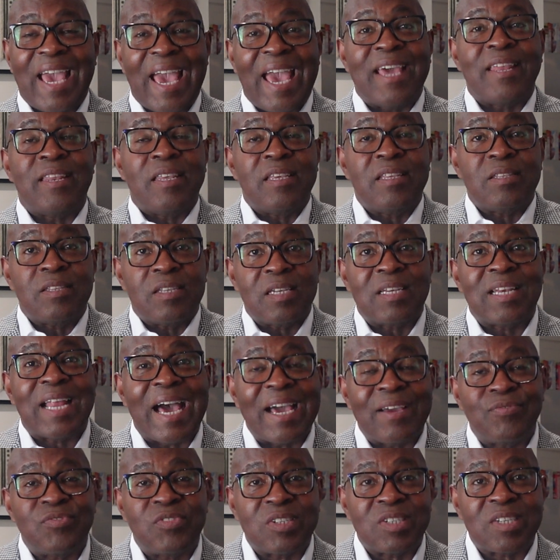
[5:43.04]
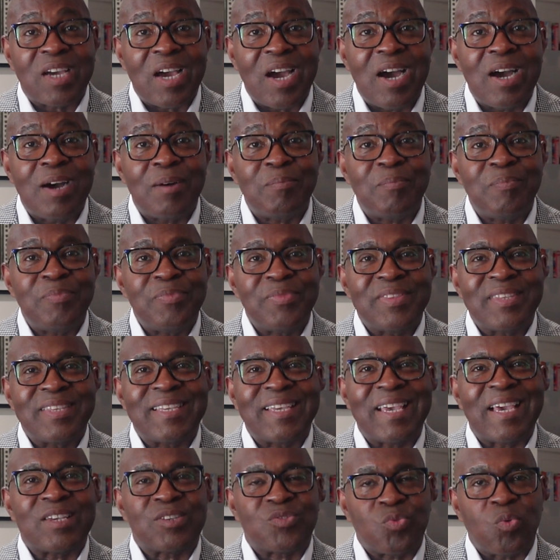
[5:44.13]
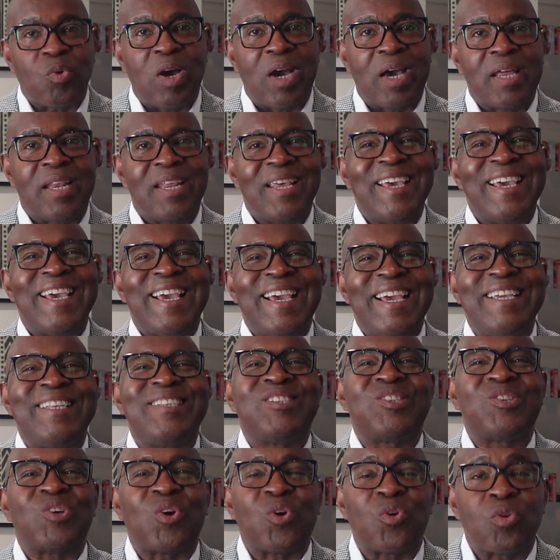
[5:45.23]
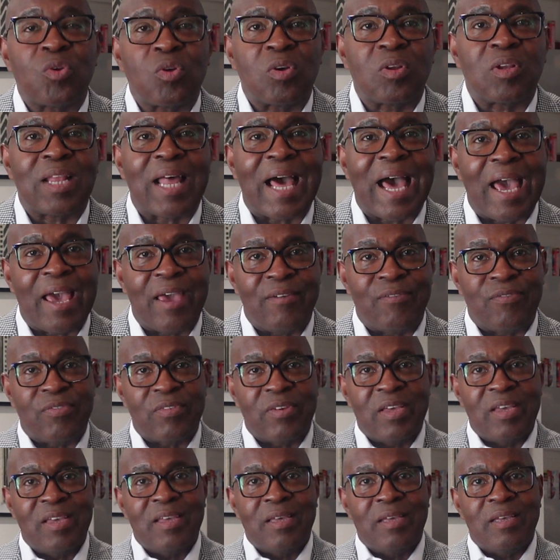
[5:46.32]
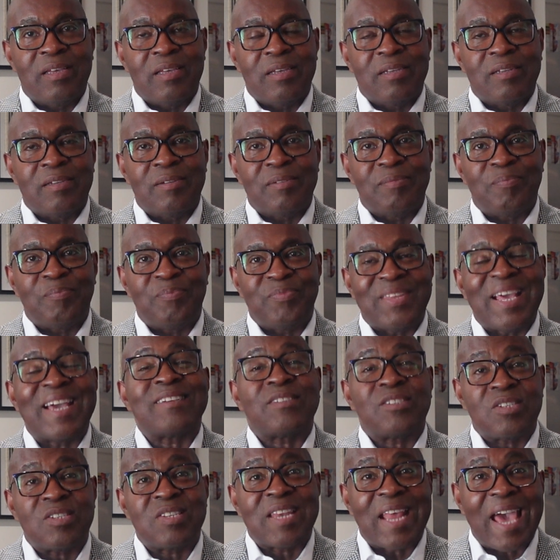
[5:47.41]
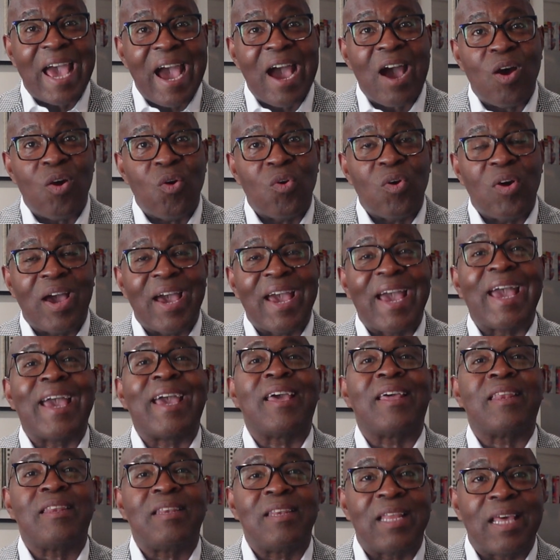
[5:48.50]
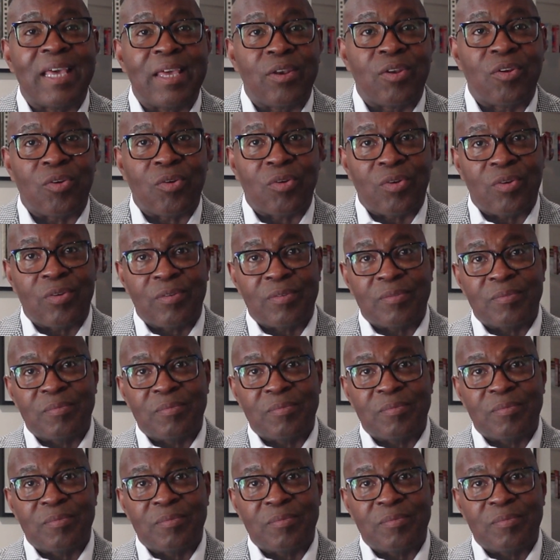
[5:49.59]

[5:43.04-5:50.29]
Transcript: And in the life to come, guess what? Eternal life. That's now and later.